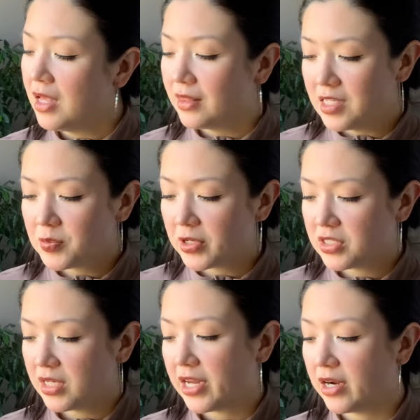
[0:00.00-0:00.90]
This
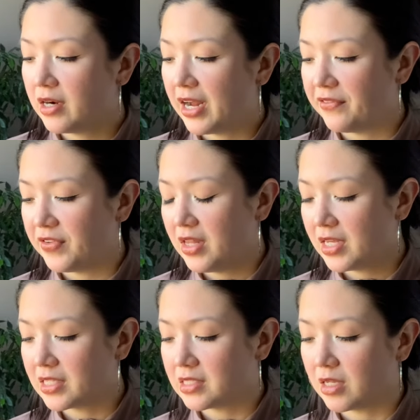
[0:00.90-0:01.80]
person here, I feel
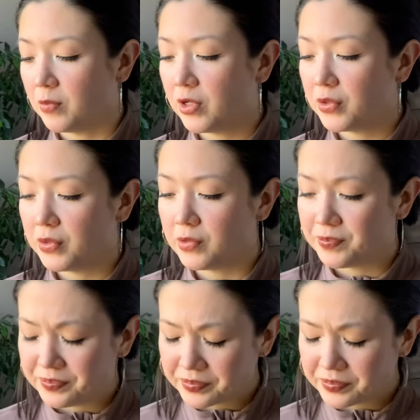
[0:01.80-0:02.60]
like, is someone who